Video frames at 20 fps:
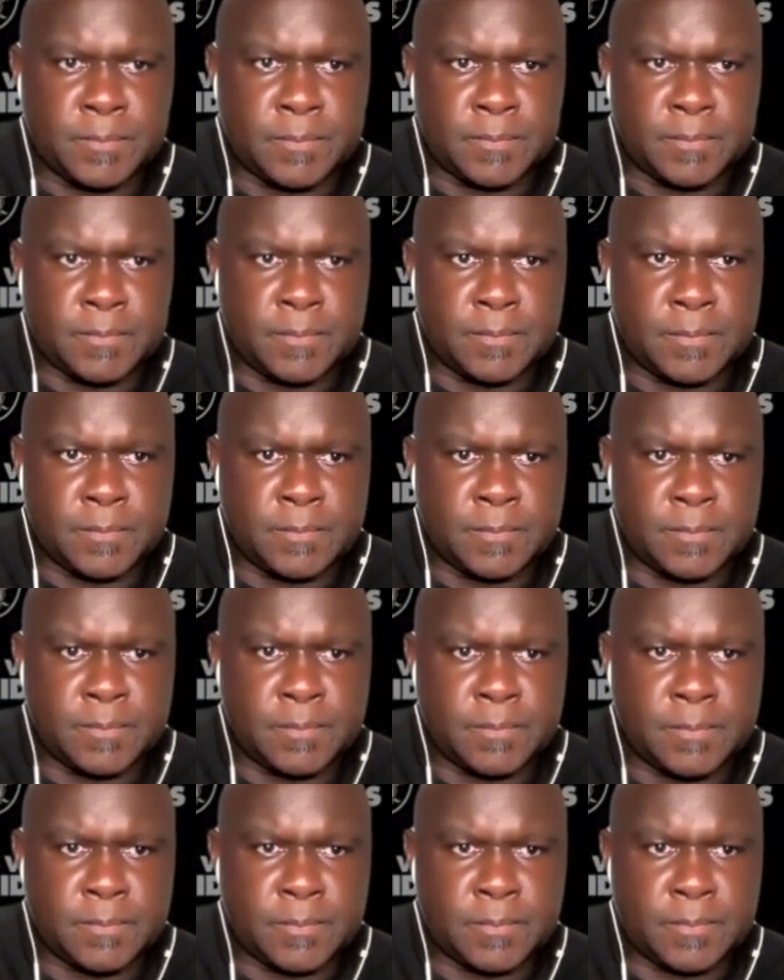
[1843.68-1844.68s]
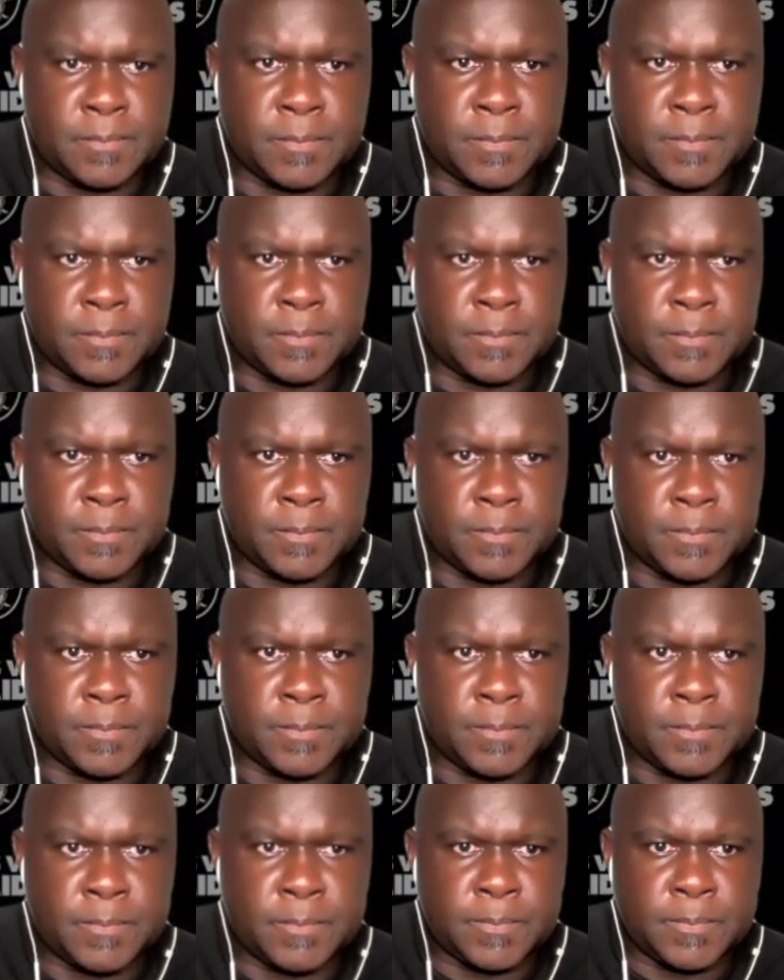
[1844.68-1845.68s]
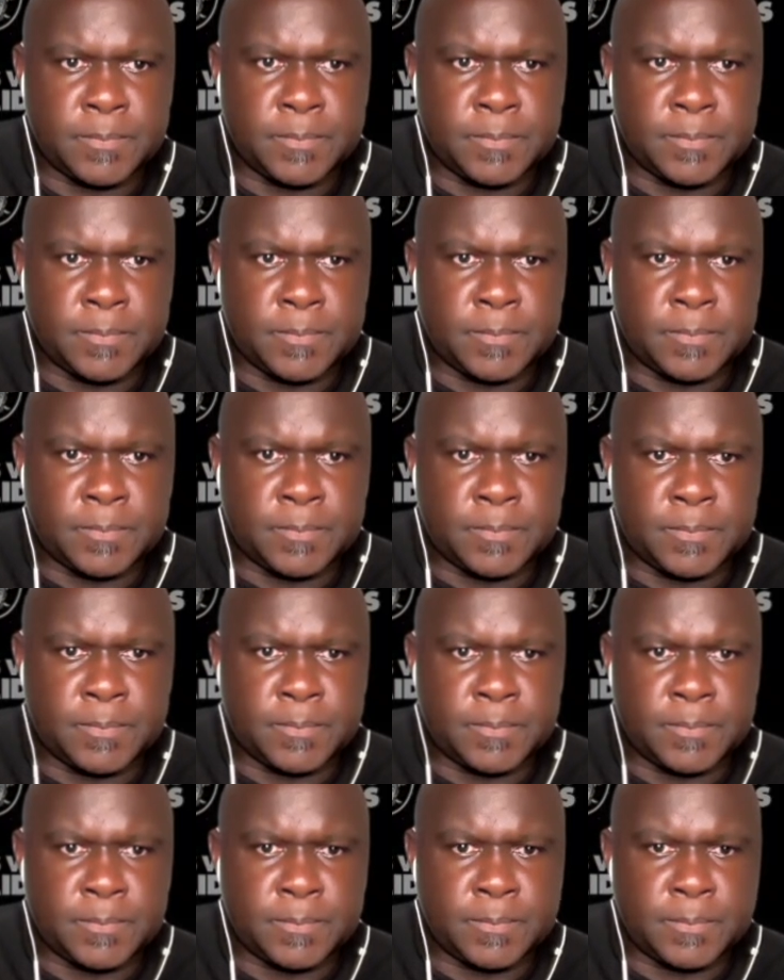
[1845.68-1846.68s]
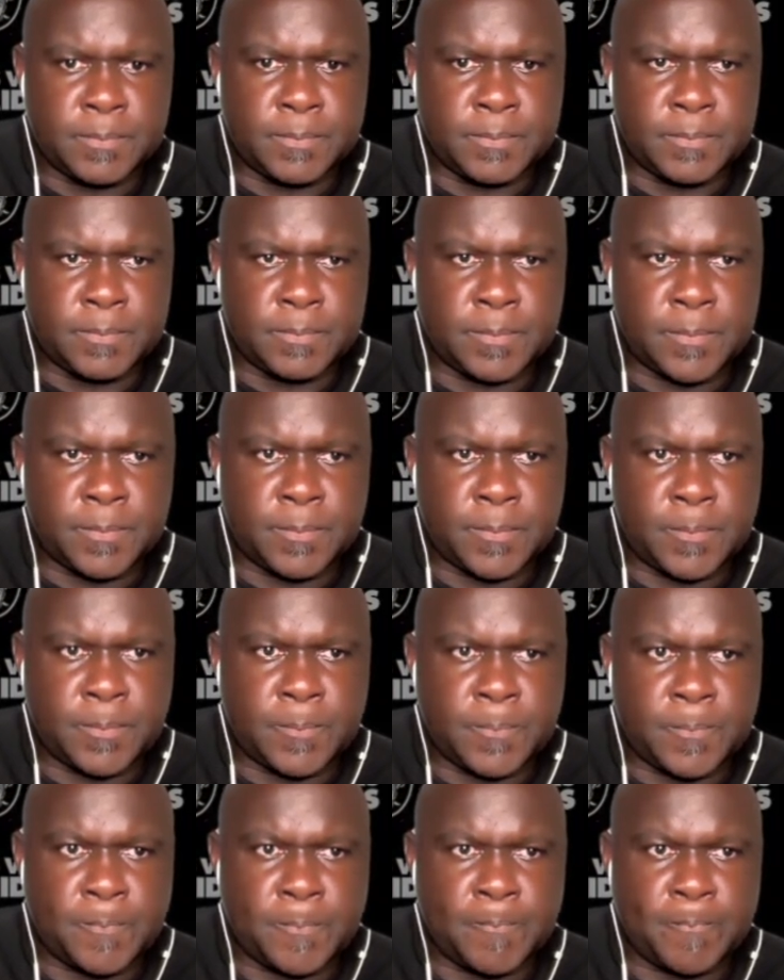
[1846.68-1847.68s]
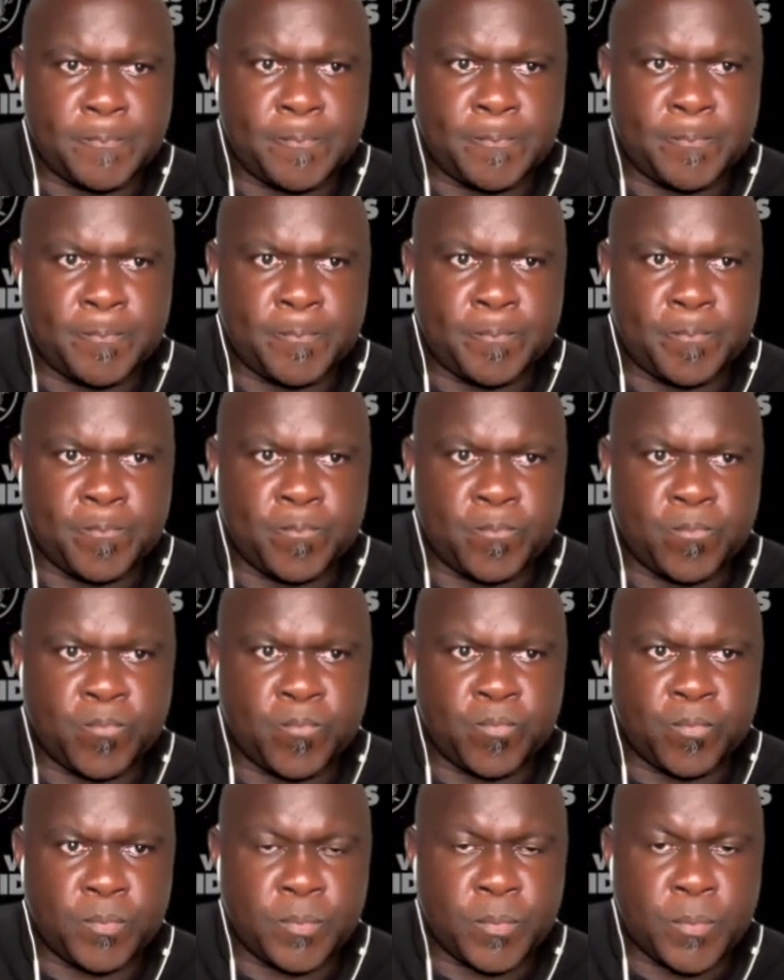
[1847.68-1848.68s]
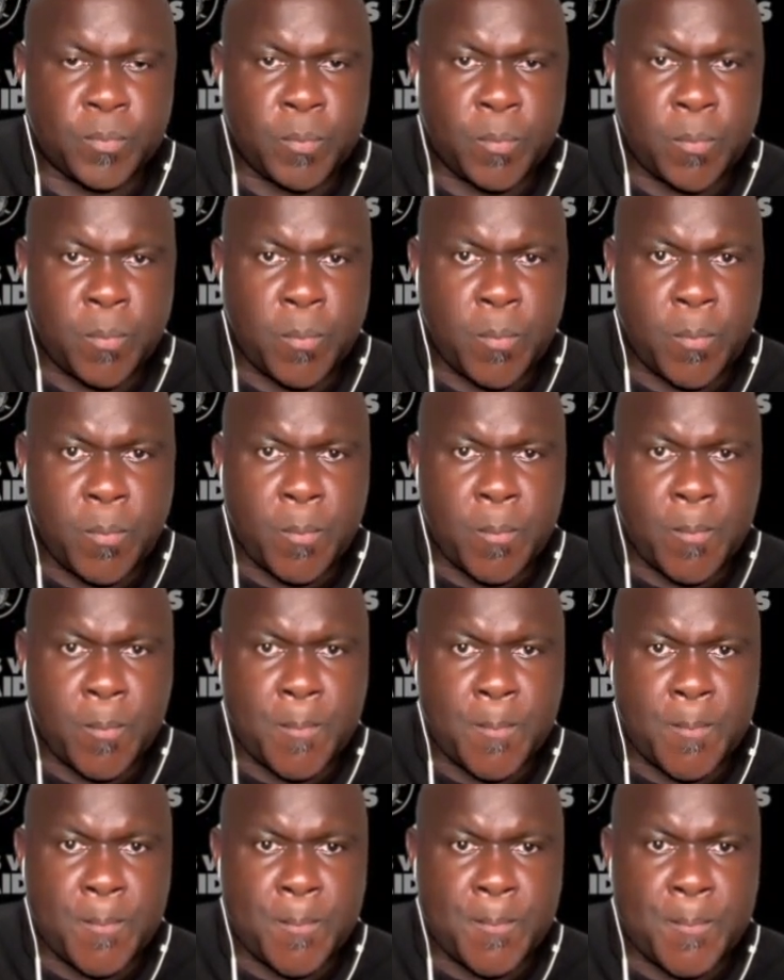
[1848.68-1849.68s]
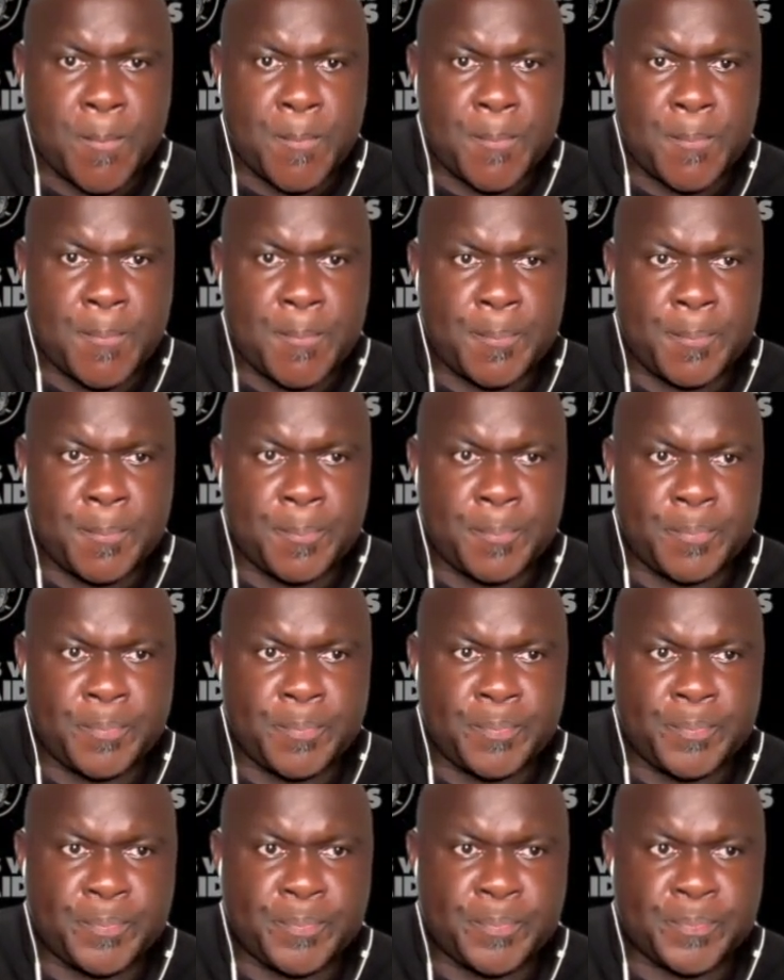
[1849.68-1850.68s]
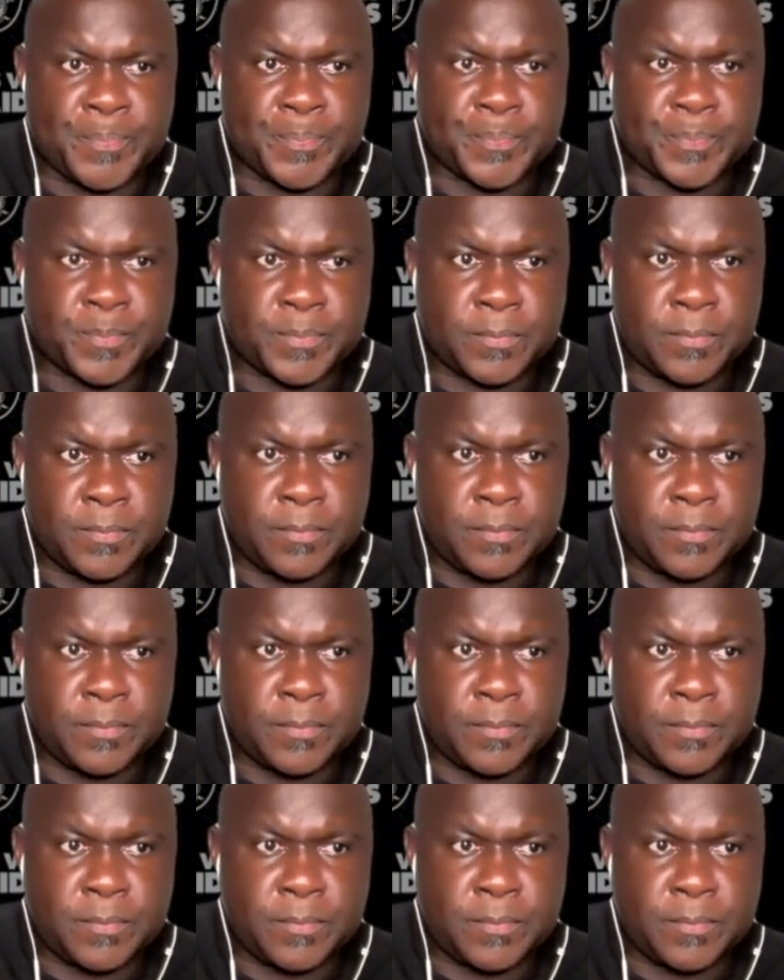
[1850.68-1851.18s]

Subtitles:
(silent)